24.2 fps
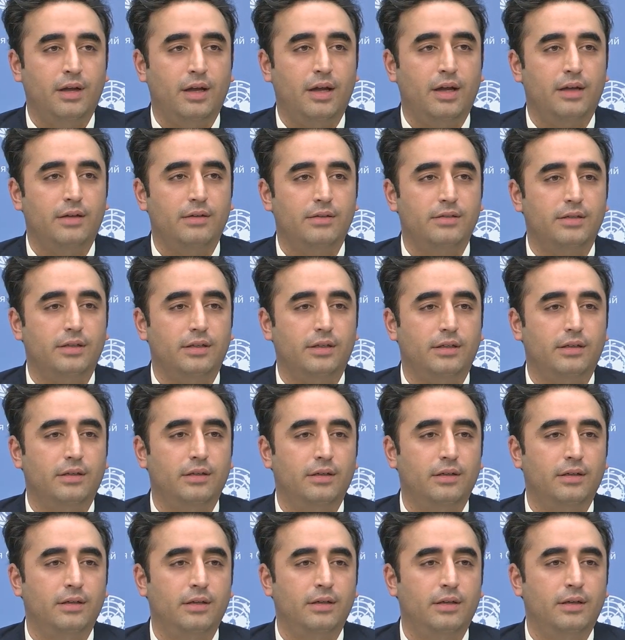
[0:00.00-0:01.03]

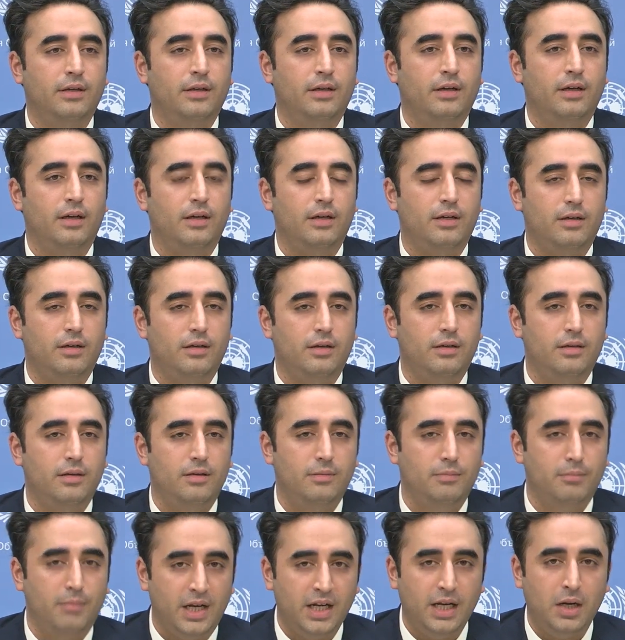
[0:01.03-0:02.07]

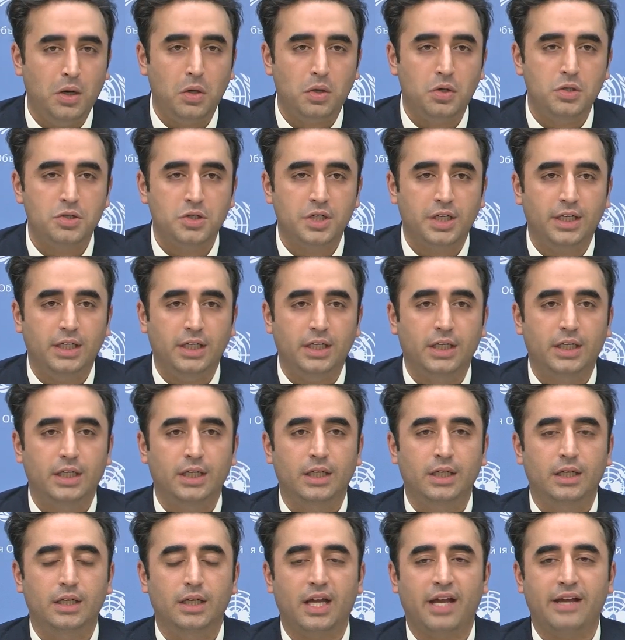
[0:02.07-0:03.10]
anti-money laundering
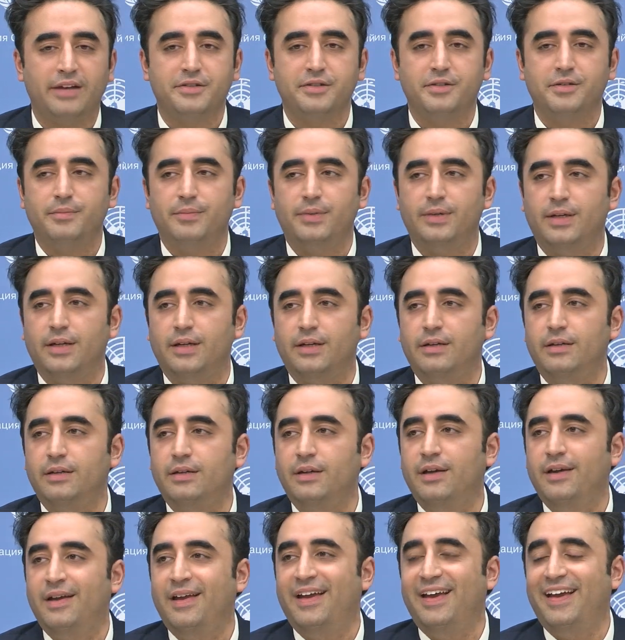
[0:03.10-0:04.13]
action plan
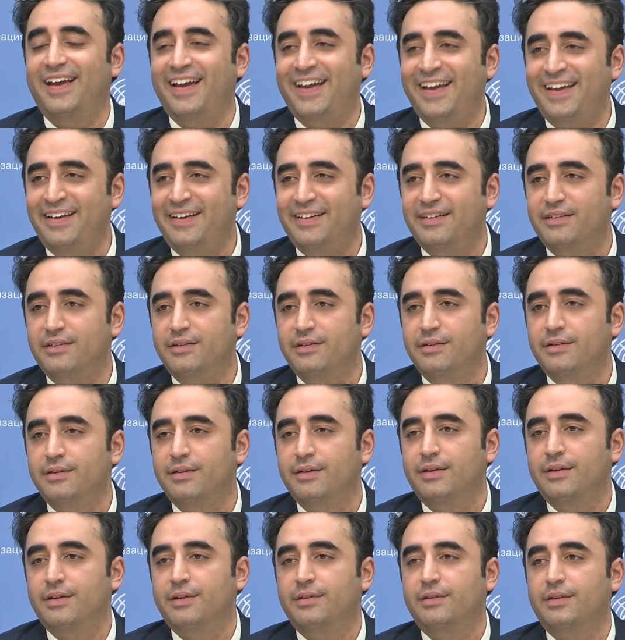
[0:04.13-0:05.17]
and
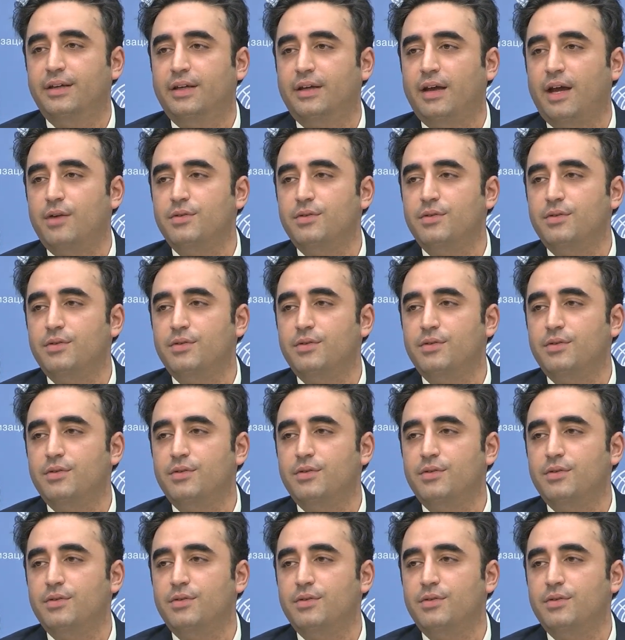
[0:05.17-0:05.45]
the